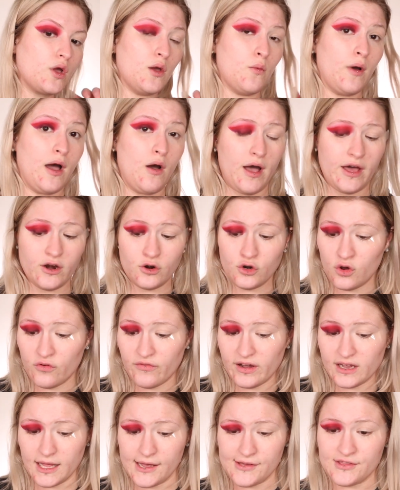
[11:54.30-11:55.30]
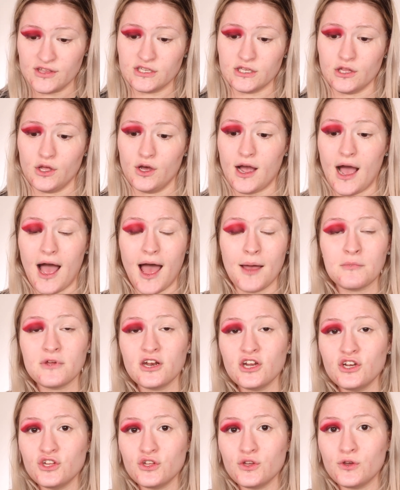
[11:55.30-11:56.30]
Okay, wow, I don't know if I like this look. I'm
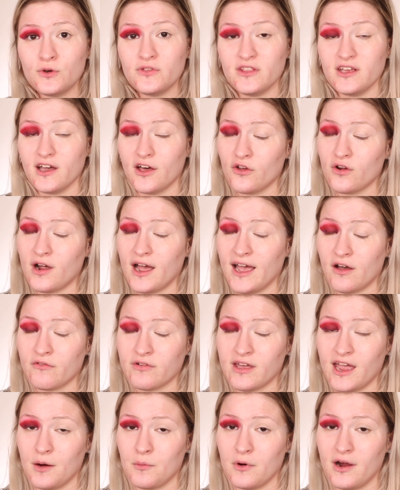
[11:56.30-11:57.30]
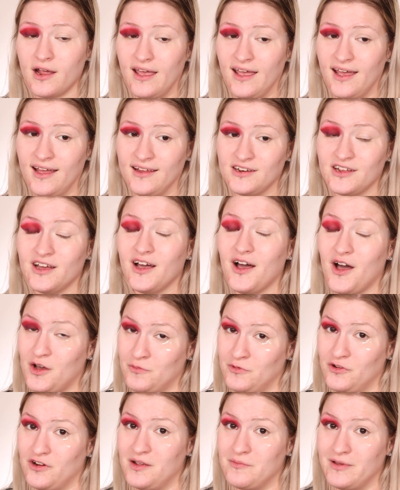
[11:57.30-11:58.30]
gonna do the other eye off camera and
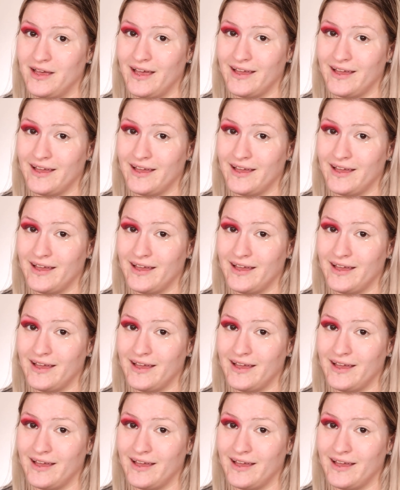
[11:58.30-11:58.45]
I'll be right